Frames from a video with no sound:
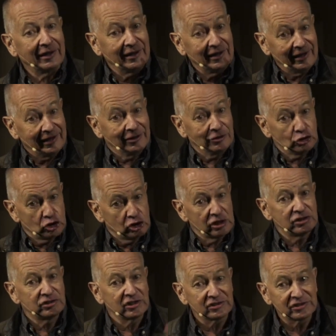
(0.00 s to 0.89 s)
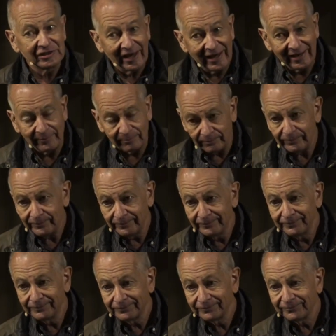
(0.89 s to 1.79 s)
in Jesus' name.
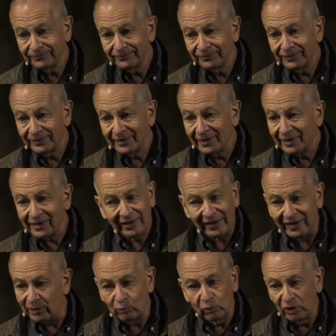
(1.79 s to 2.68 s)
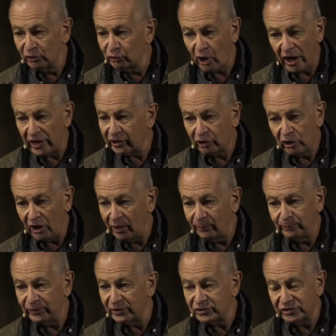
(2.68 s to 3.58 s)
It will not
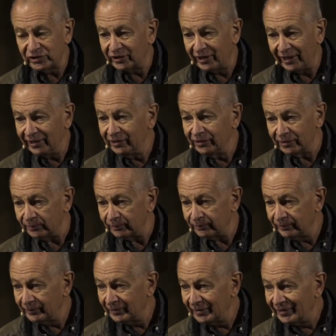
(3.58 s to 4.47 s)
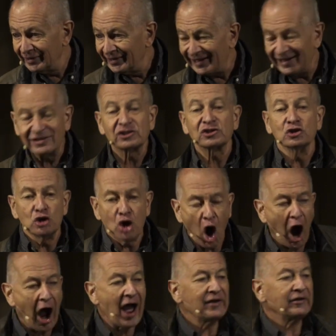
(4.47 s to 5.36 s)
accomplish the kingdom. It's not